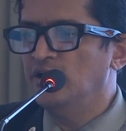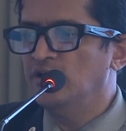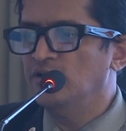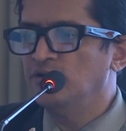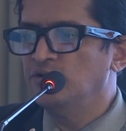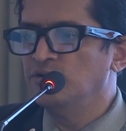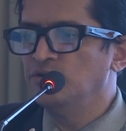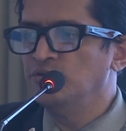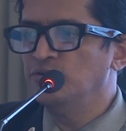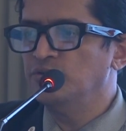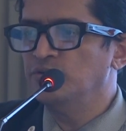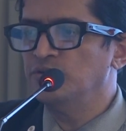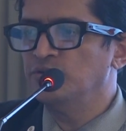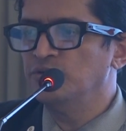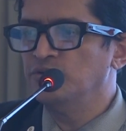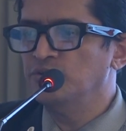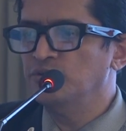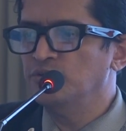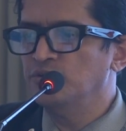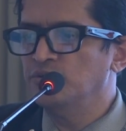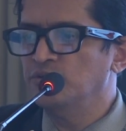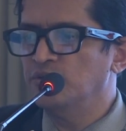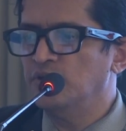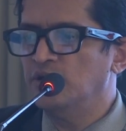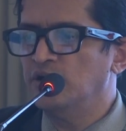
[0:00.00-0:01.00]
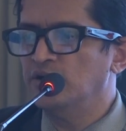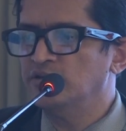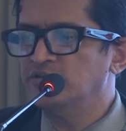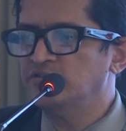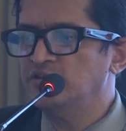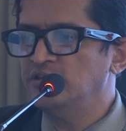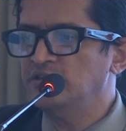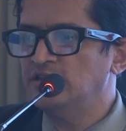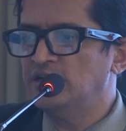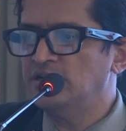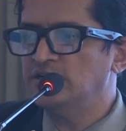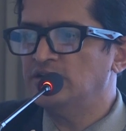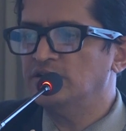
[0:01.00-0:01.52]
You
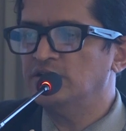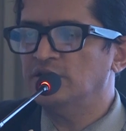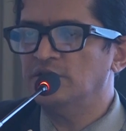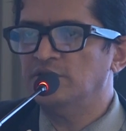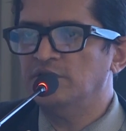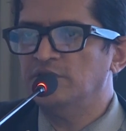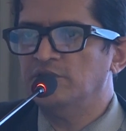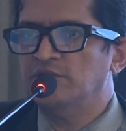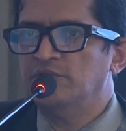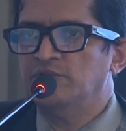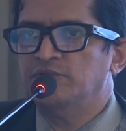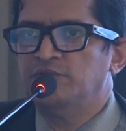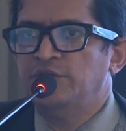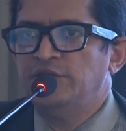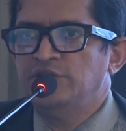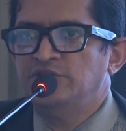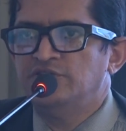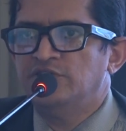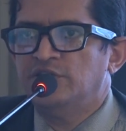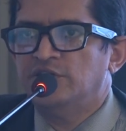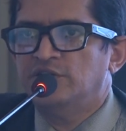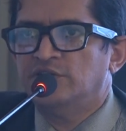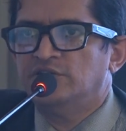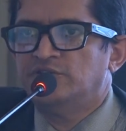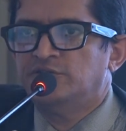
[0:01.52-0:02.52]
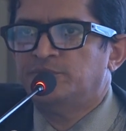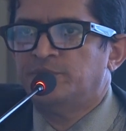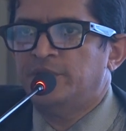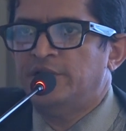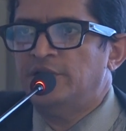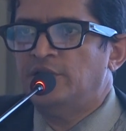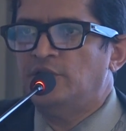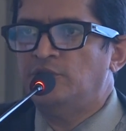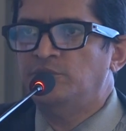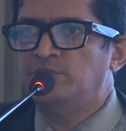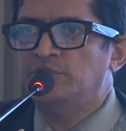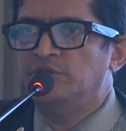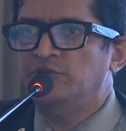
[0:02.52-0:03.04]
see that the wings are spread
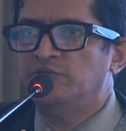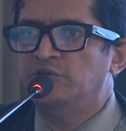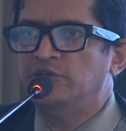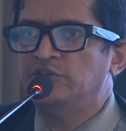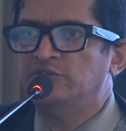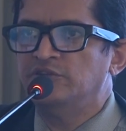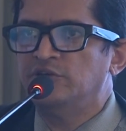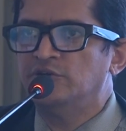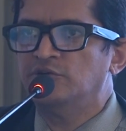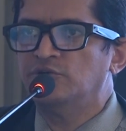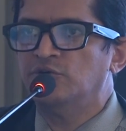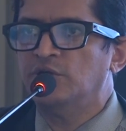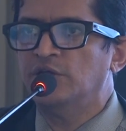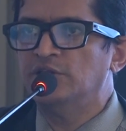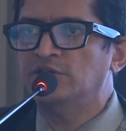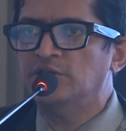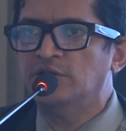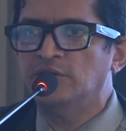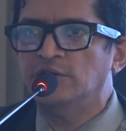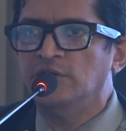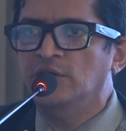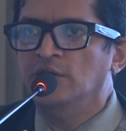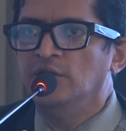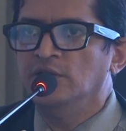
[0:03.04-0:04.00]
out, but the wings are together.